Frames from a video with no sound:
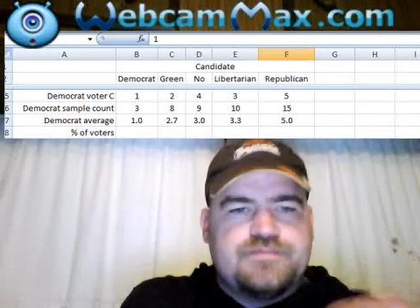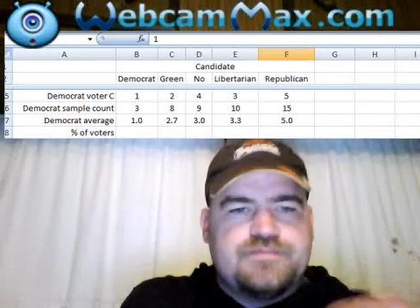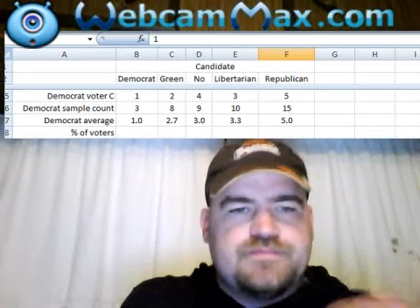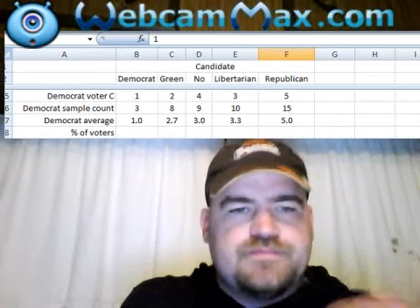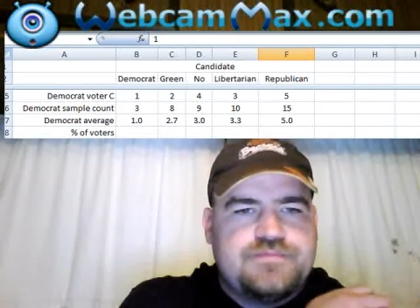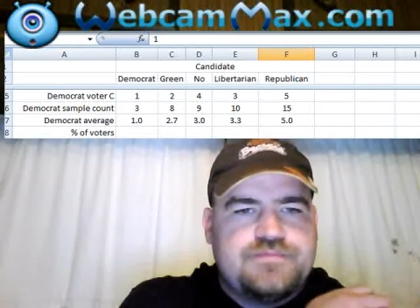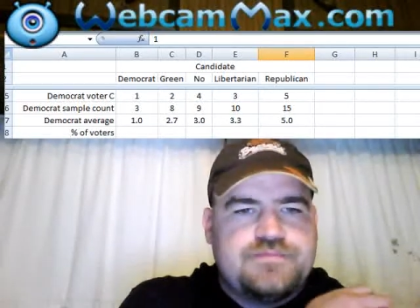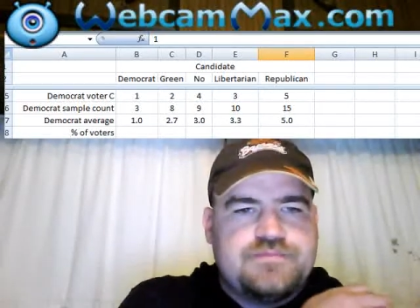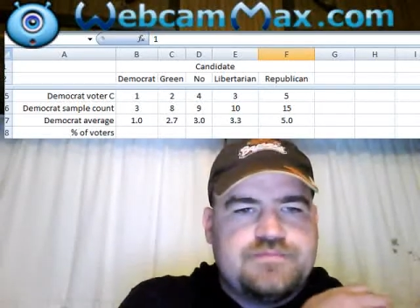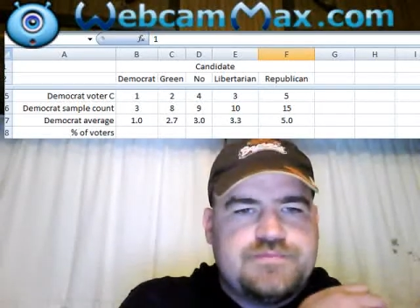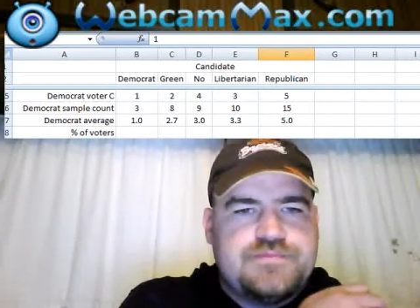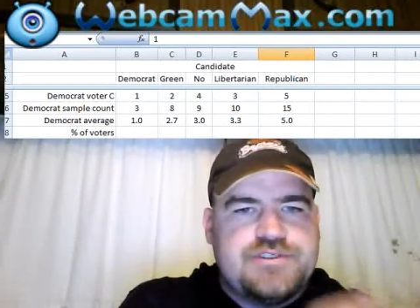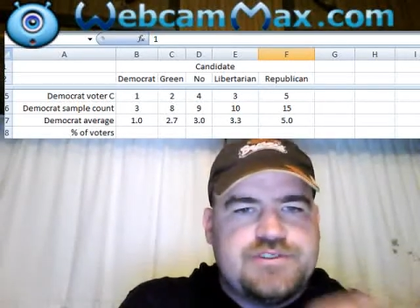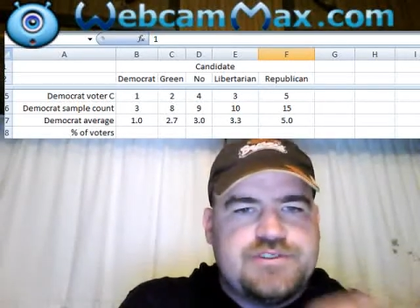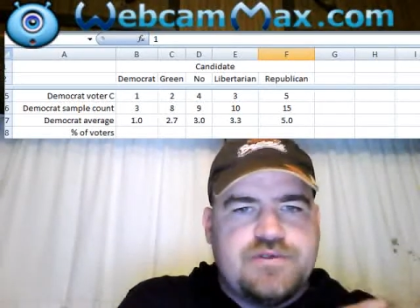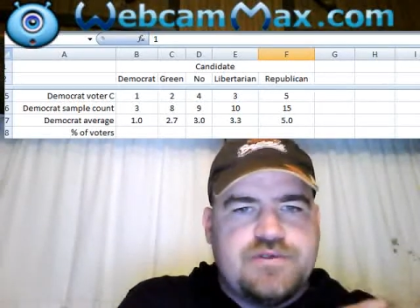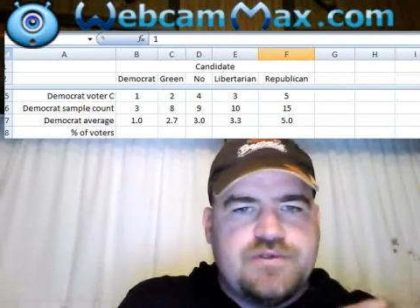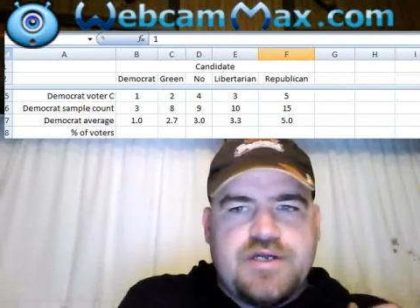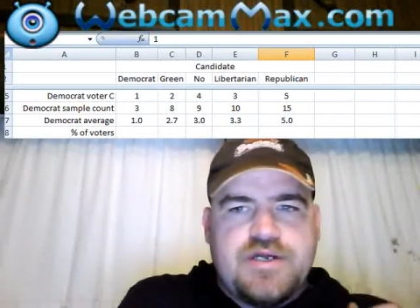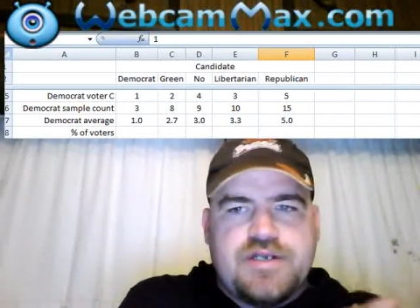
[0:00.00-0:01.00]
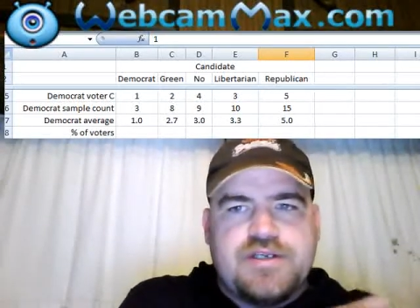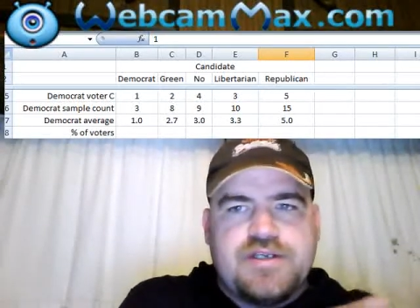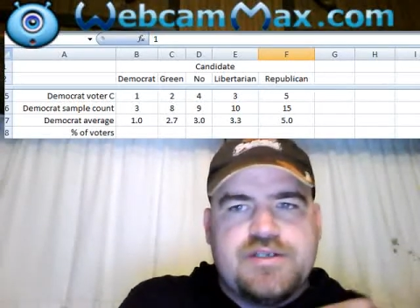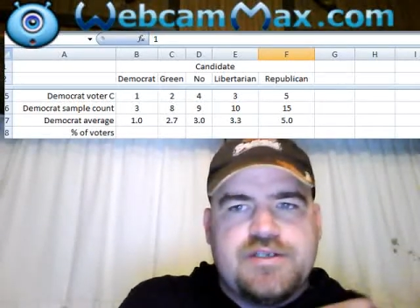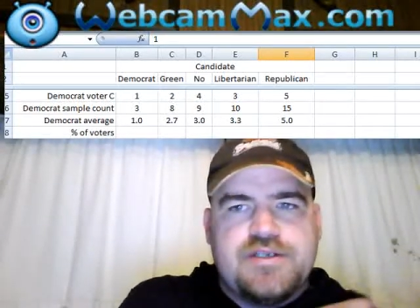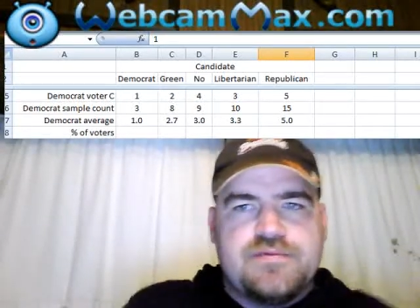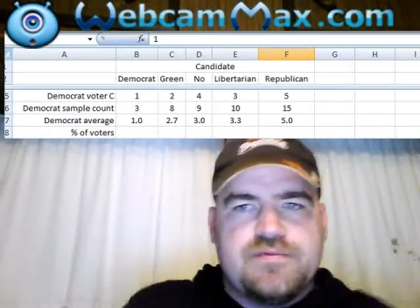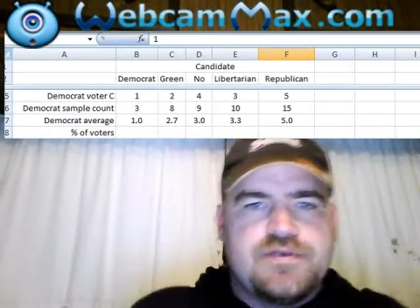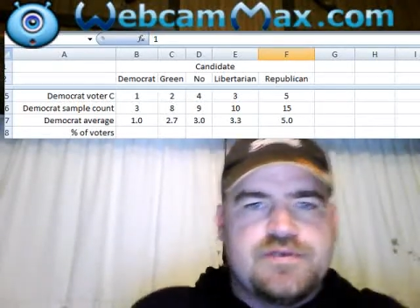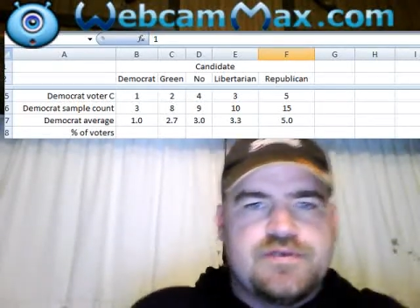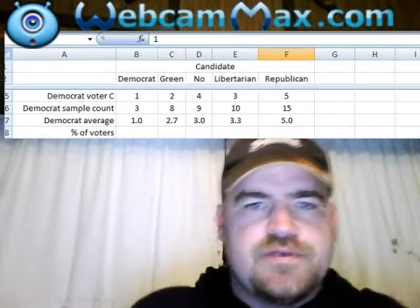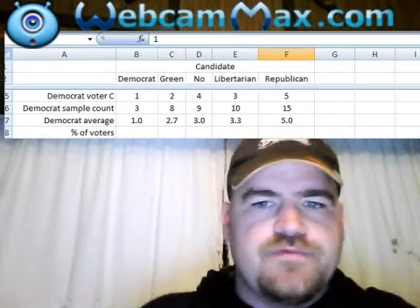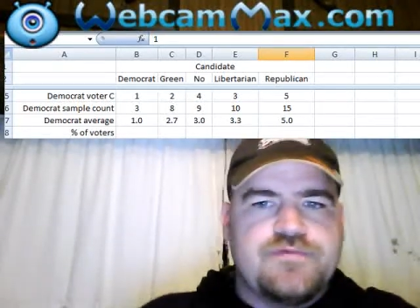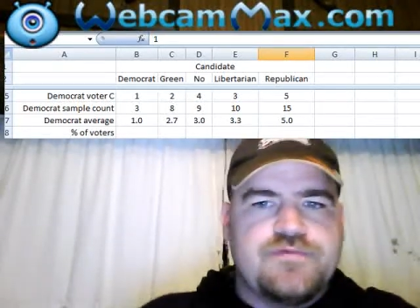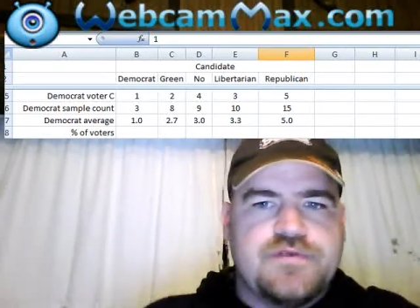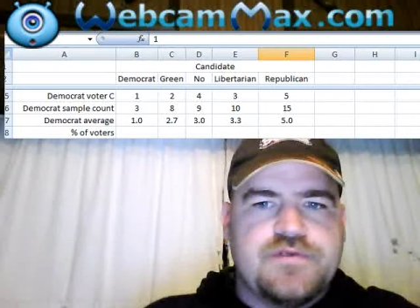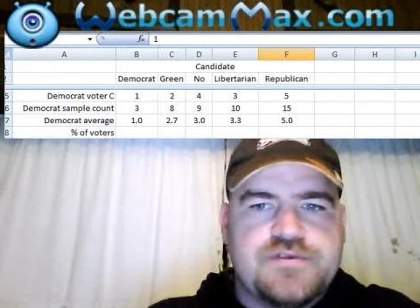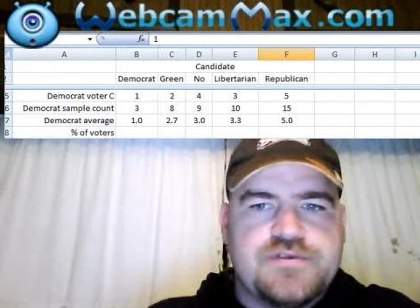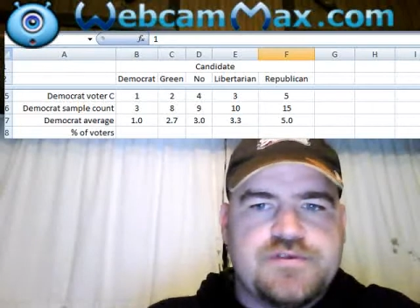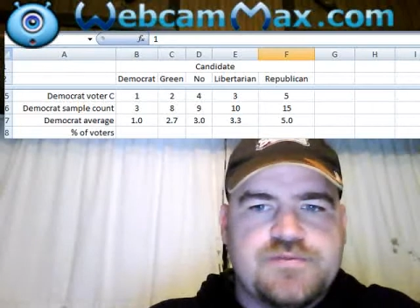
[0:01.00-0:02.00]
show how to get rid of the
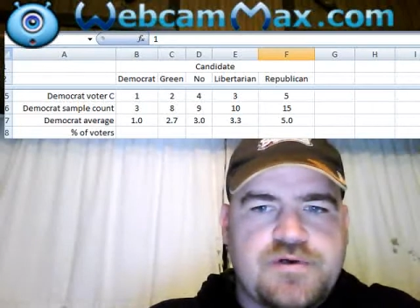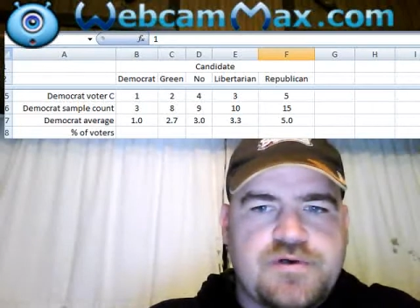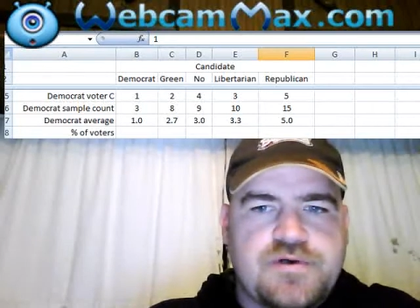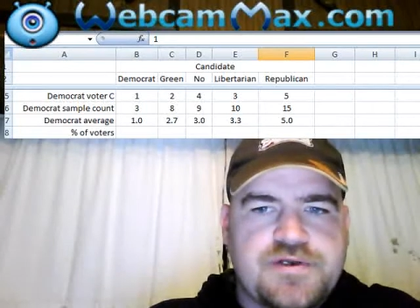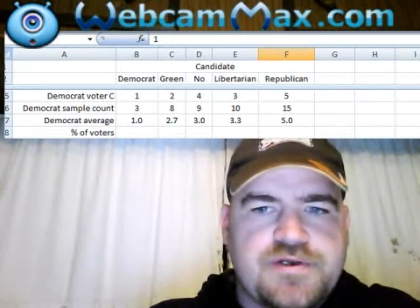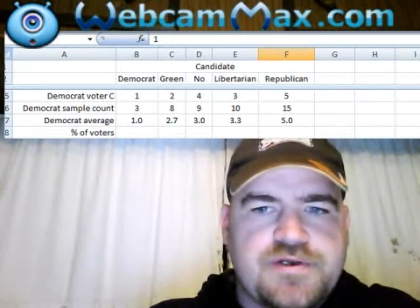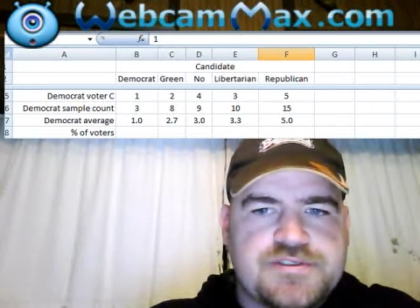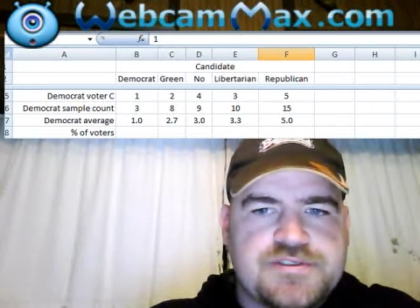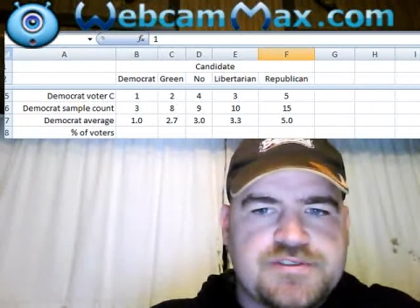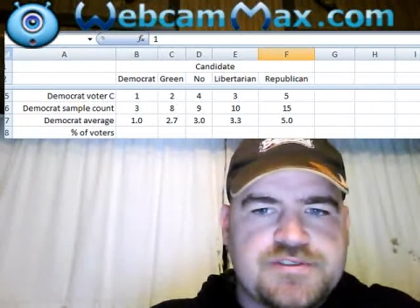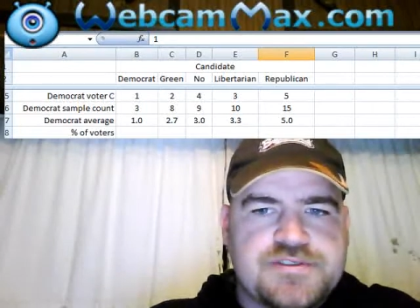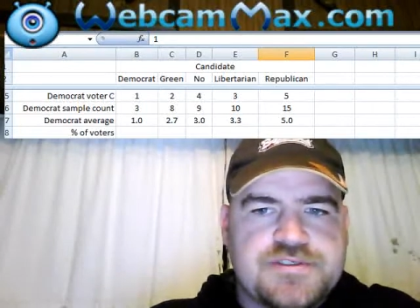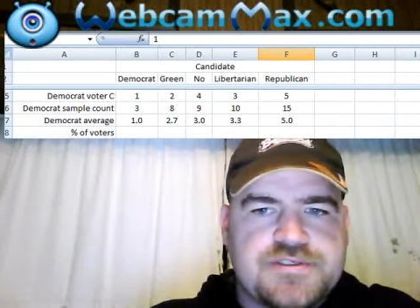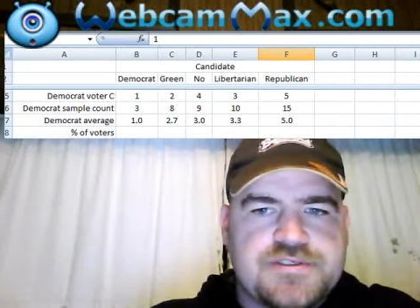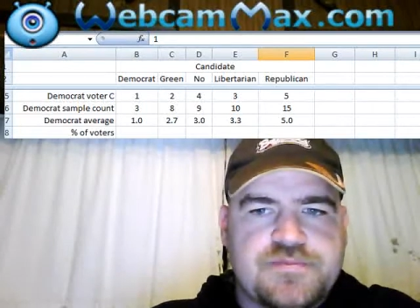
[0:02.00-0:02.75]
two-party system